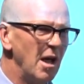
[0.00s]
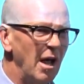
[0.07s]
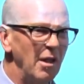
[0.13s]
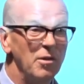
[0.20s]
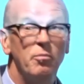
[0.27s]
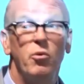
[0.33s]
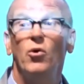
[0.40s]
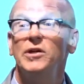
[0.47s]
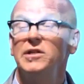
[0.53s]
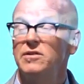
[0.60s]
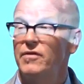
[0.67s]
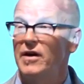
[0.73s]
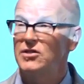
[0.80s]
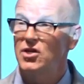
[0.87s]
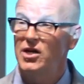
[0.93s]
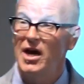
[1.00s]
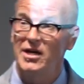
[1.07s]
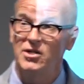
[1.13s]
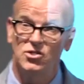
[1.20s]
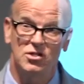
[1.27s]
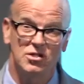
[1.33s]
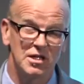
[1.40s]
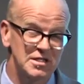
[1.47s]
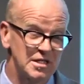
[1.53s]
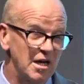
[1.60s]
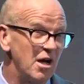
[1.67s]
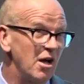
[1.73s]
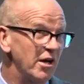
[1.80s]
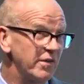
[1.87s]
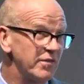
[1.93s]
And the point of education is a
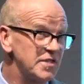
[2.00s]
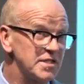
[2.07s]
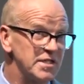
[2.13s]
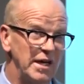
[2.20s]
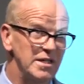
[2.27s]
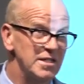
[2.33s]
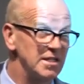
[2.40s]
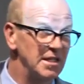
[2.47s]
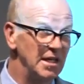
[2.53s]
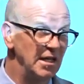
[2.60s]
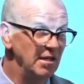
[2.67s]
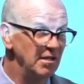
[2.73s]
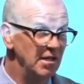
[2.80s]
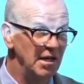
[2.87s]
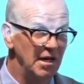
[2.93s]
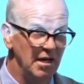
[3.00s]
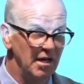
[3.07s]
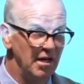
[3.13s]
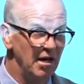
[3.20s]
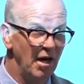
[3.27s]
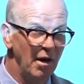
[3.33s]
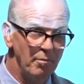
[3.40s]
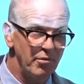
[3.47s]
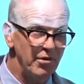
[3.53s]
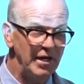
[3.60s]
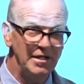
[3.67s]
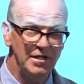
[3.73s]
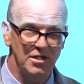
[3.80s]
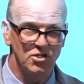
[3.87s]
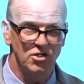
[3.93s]
kind of 16-year
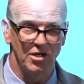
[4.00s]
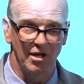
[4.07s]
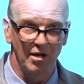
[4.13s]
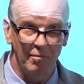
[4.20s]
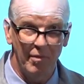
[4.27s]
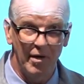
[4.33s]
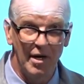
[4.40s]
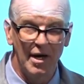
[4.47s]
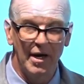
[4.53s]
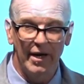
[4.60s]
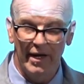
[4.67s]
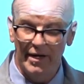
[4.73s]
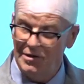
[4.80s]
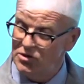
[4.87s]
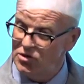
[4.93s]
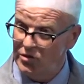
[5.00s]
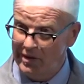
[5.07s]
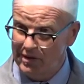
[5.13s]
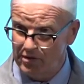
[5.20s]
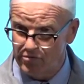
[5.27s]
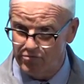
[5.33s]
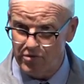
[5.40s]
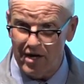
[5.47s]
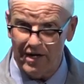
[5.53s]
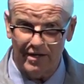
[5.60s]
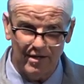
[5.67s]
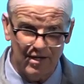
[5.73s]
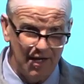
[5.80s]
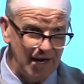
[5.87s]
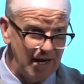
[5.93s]
apprenticeship in doing the
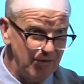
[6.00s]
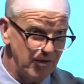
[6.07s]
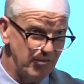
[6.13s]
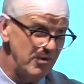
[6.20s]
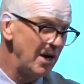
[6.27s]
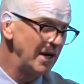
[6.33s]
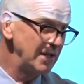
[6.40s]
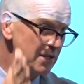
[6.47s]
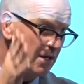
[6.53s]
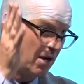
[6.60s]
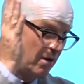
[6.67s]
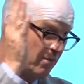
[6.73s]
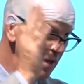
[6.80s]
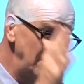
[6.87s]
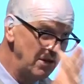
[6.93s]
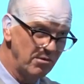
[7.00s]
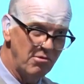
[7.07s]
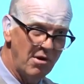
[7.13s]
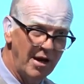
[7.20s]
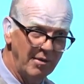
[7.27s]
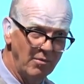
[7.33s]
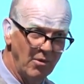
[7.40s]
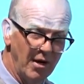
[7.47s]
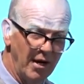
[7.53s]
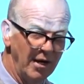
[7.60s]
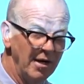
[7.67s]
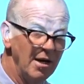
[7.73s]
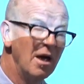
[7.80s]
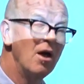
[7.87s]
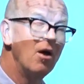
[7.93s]
right thing at the right time, in the right
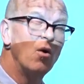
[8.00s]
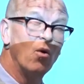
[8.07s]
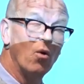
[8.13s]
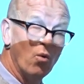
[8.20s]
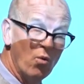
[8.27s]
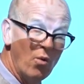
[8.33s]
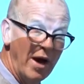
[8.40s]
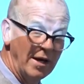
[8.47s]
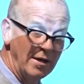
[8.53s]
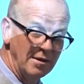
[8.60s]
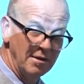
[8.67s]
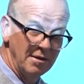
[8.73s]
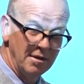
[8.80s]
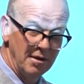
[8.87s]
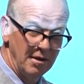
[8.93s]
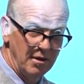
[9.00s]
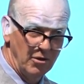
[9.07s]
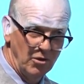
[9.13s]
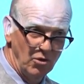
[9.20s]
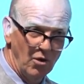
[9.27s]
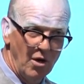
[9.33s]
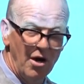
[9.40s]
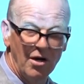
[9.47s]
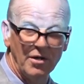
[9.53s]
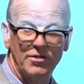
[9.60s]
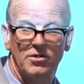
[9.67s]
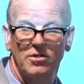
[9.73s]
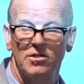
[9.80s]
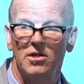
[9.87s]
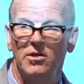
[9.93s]
way, when you're
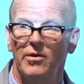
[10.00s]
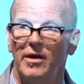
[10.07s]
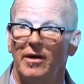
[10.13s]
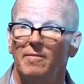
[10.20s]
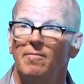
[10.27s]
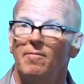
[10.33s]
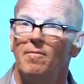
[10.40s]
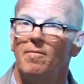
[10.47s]
asked to do it.